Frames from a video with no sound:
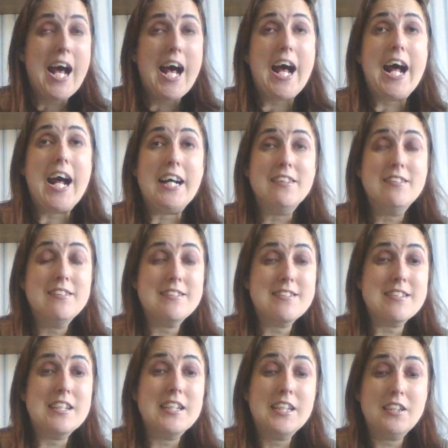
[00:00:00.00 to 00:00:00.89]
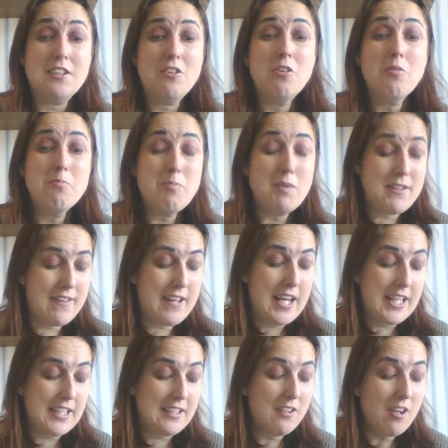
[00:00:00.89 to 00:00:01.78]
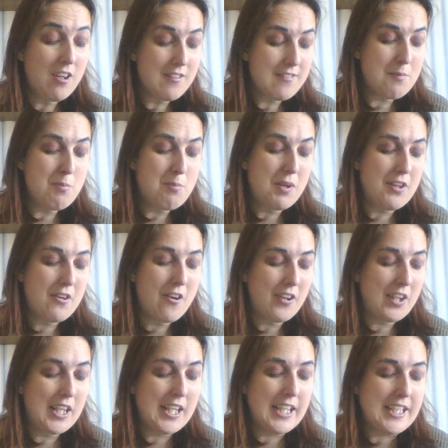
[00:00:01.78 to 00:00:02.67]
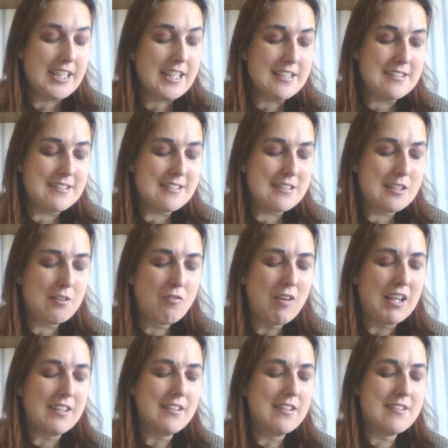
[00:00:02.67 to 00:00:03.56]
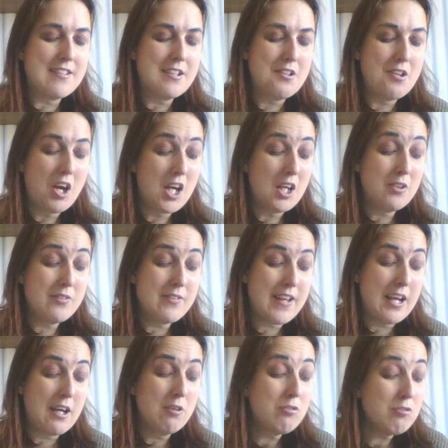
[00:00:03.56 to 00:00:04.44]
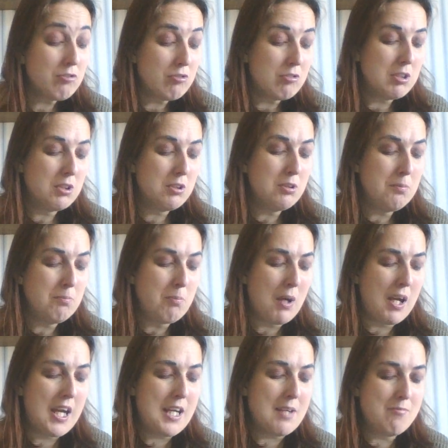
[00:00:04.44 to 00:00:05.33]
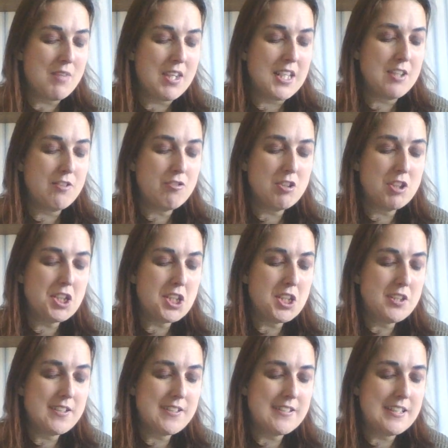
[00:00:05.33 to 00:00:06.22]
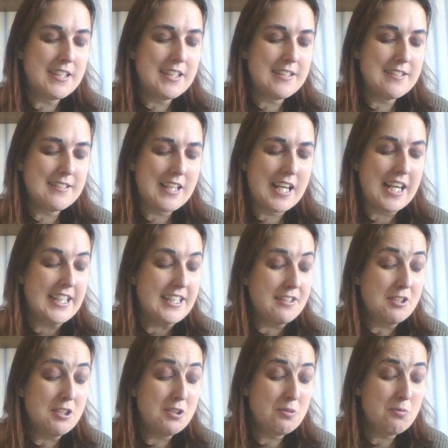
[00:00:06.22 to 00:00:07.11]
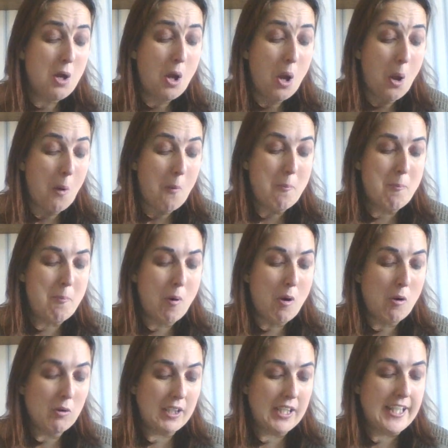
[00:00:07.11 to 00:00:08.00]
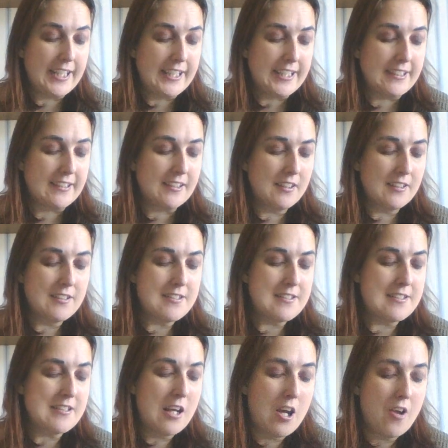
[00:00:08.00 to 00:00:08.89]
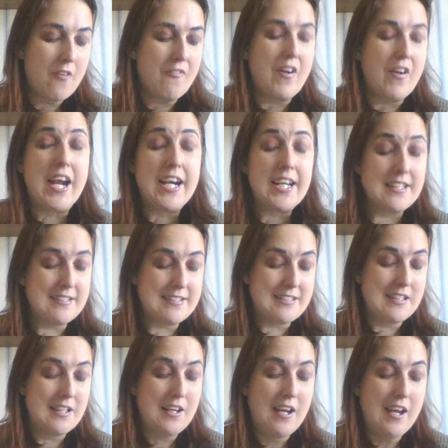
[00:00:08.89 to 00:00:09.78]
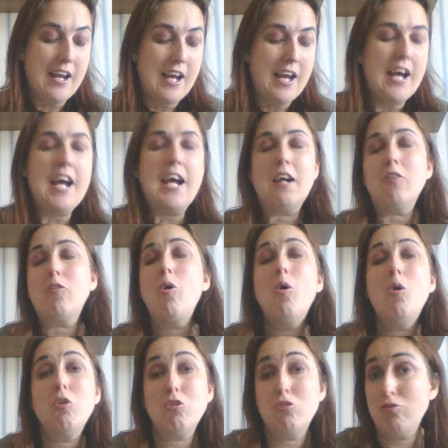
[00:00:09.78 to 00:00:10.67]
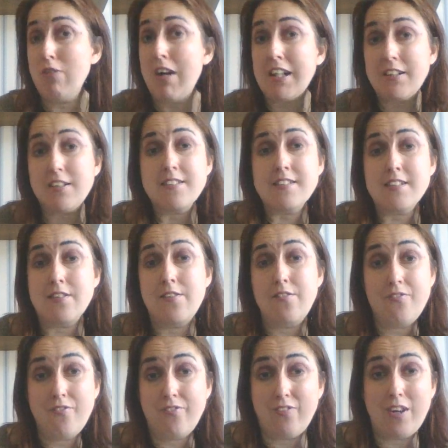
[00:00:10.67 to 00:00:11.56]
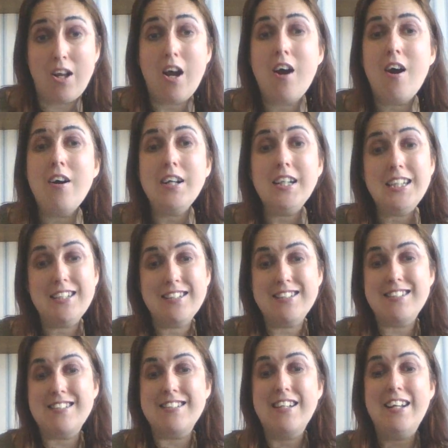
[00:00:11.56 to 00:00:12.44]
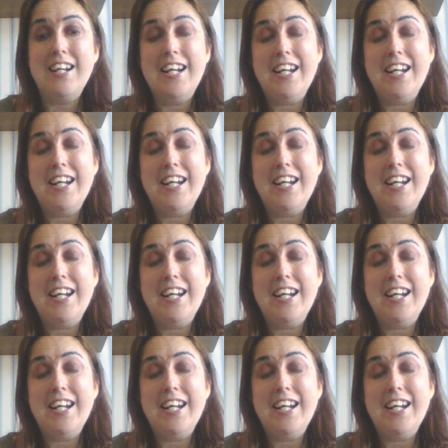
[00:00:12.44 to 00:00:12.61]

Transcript: And uh, number 10, last but not least, Radisson Hotel Group um, introduces a new booking service uh, called Radisson Flights.